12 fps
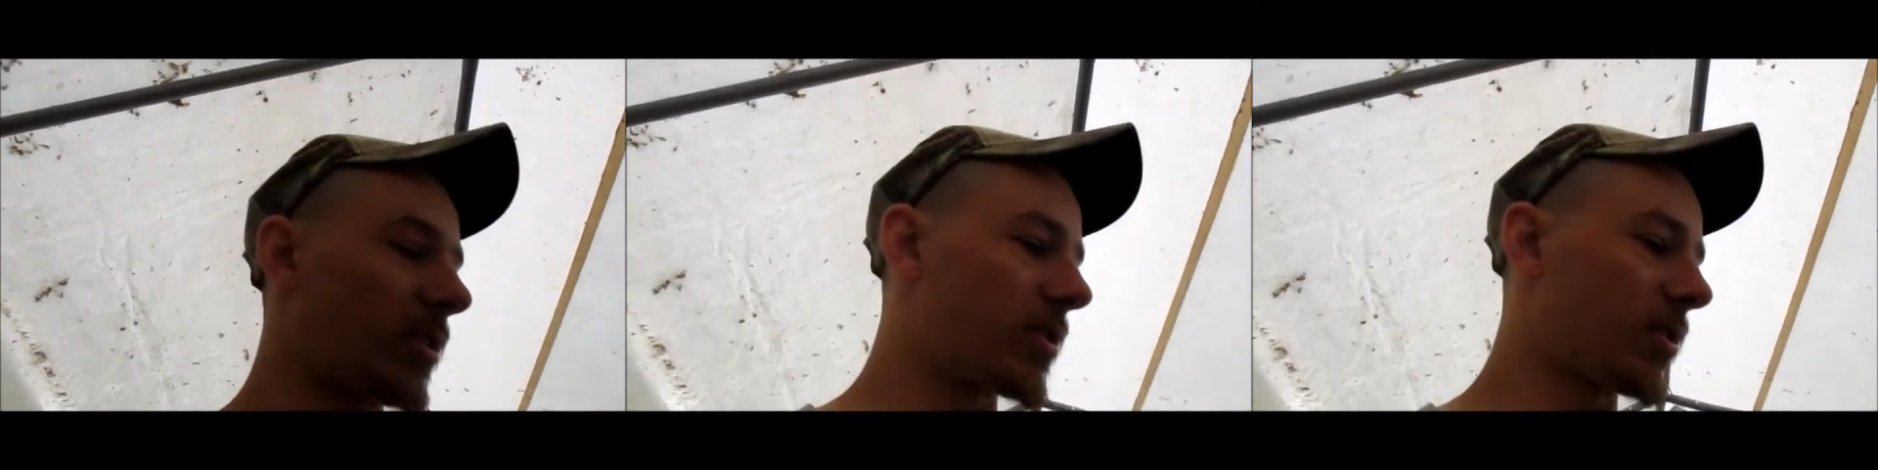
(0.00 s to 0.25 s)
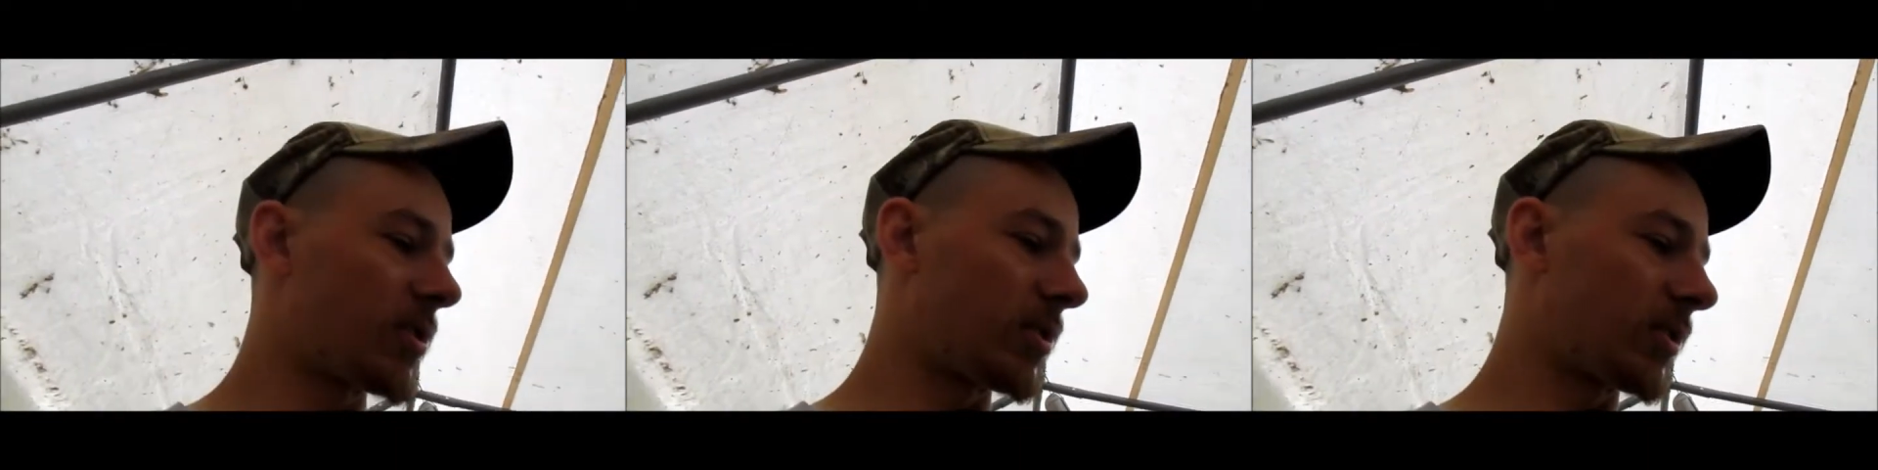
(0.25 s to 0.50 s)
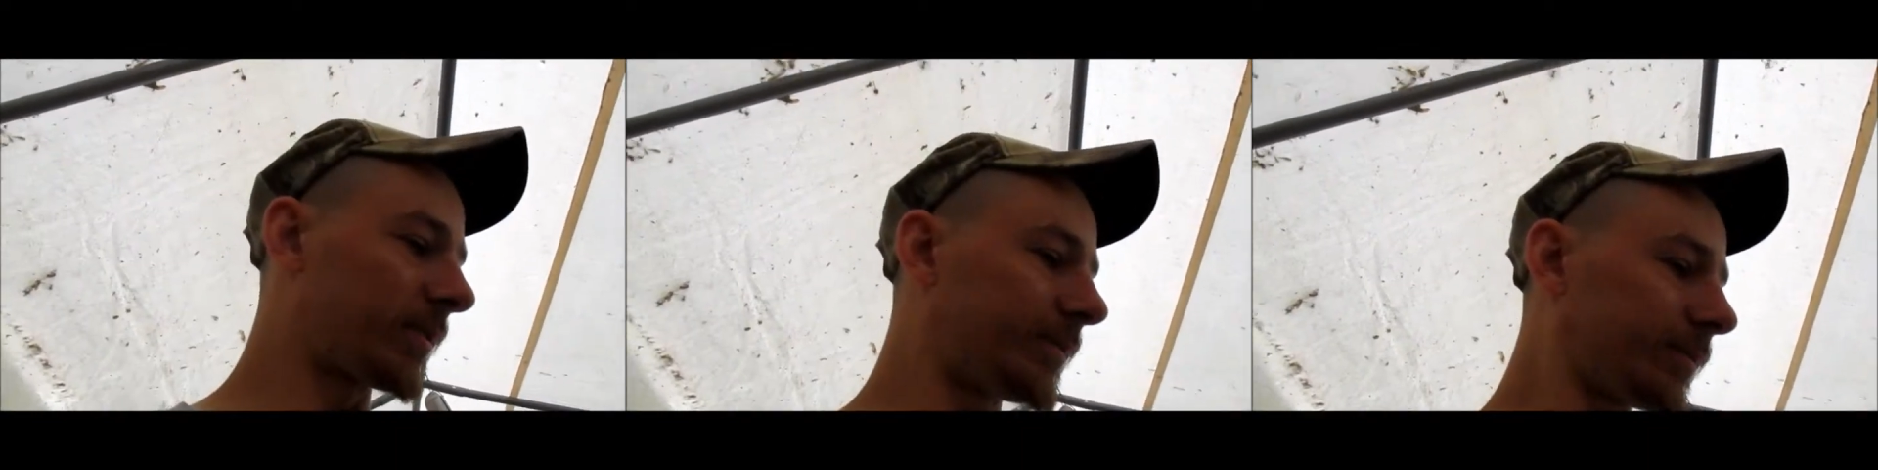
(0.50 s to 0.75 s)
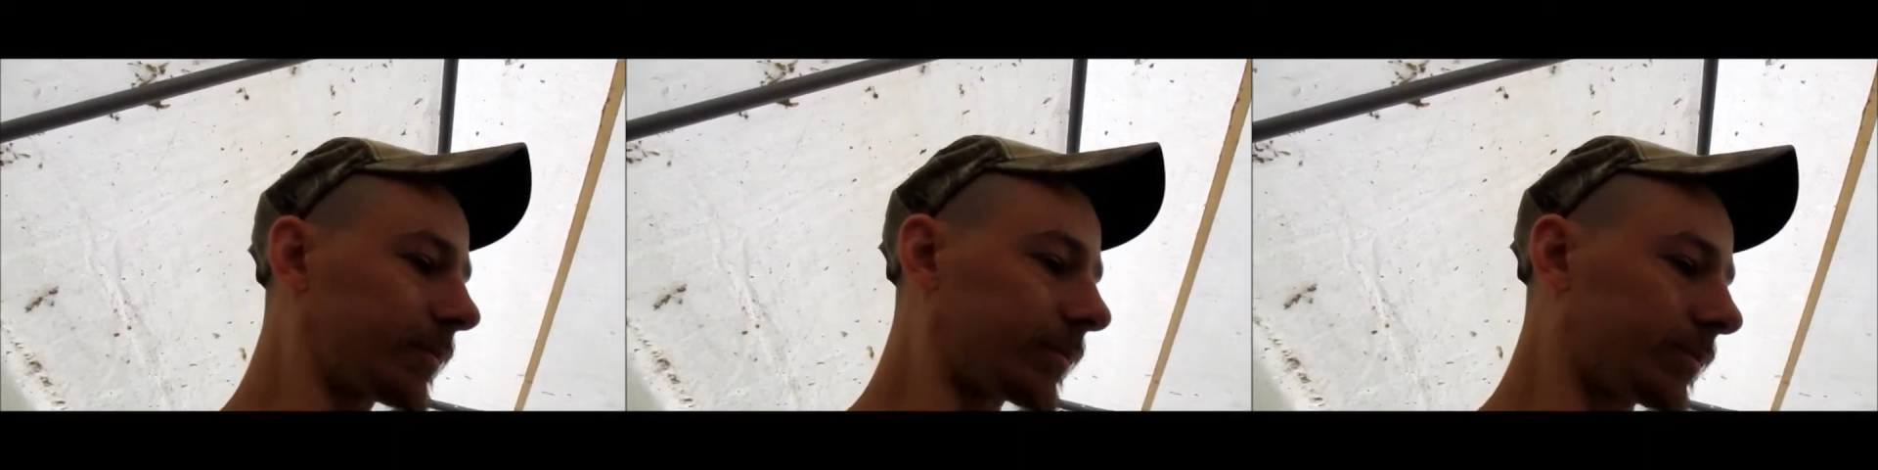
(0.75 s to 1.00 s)
So
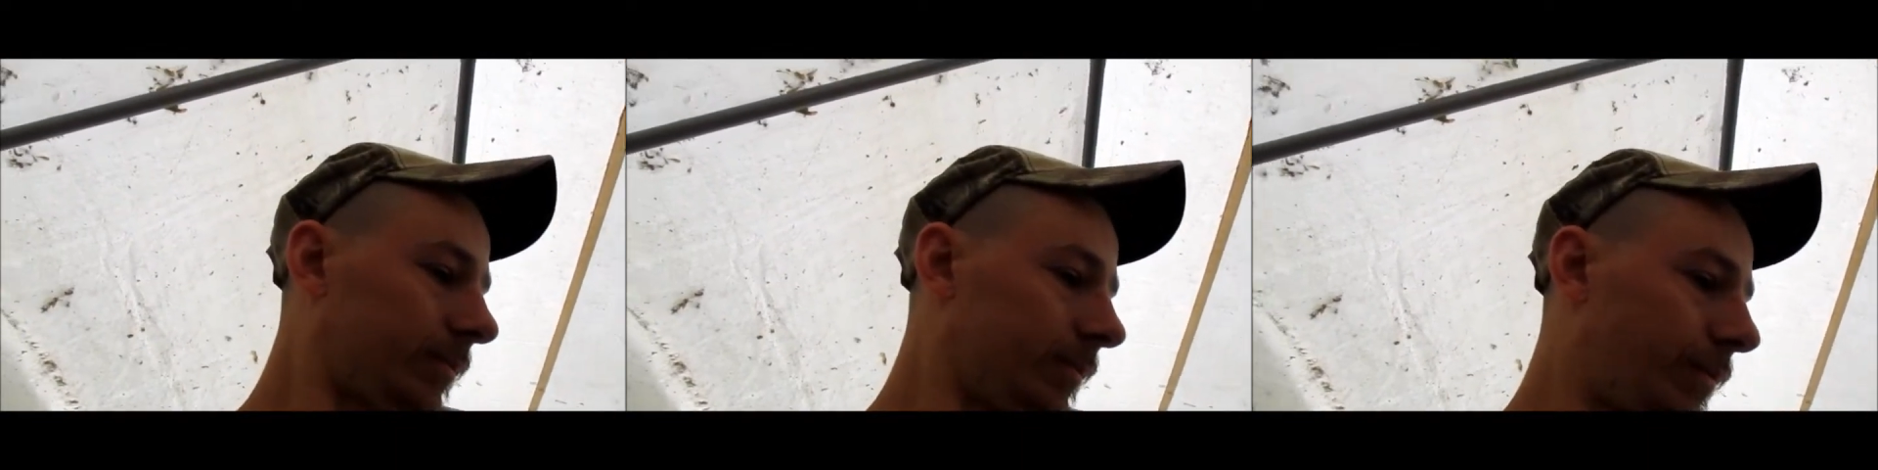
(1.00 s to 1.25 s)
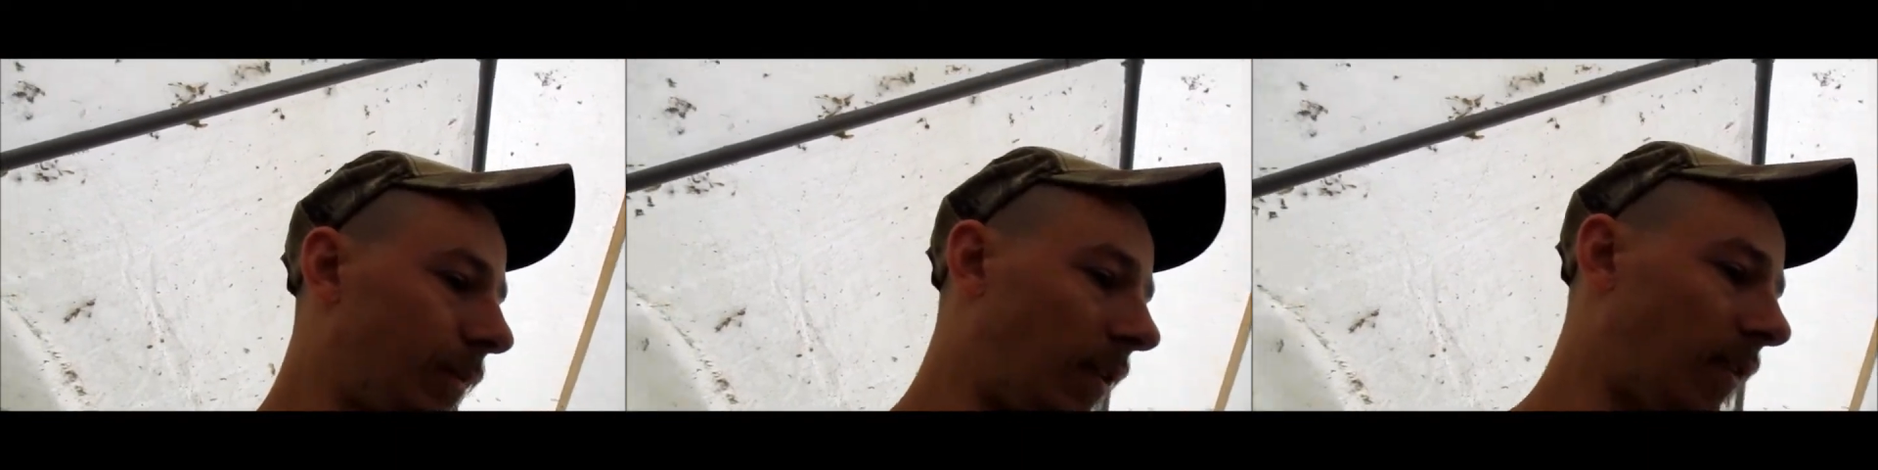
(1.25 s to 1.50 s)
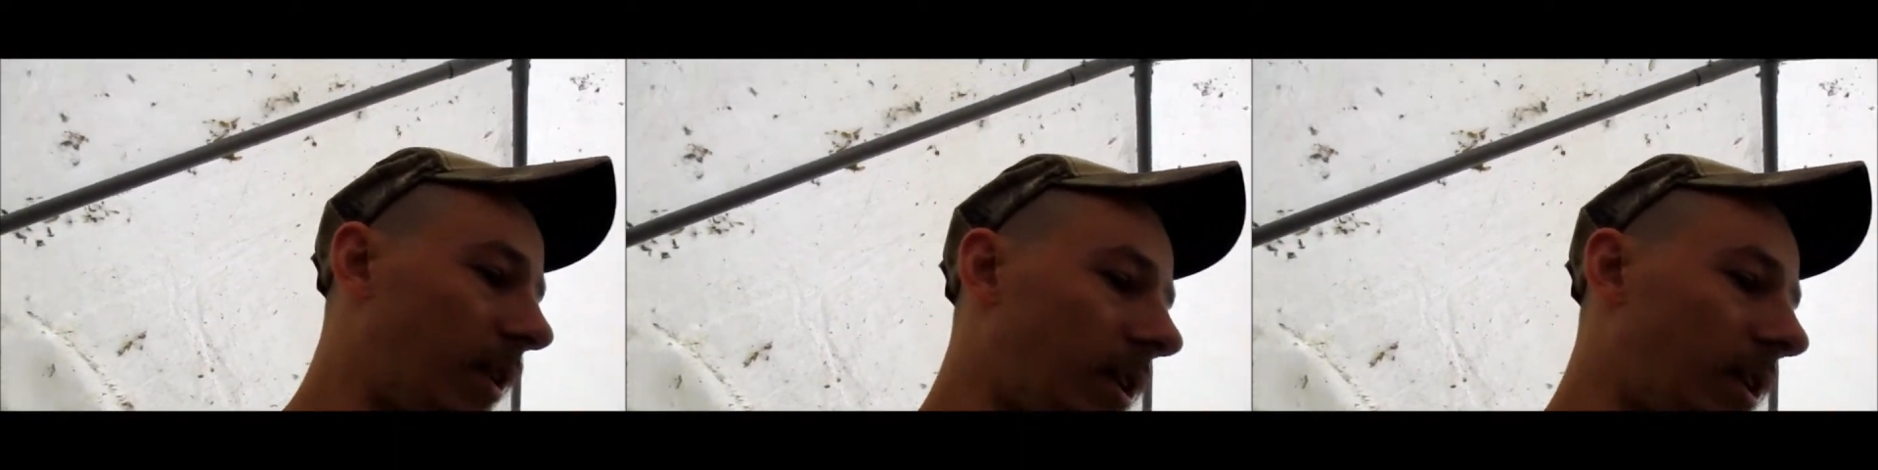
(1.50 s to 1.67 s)
I've already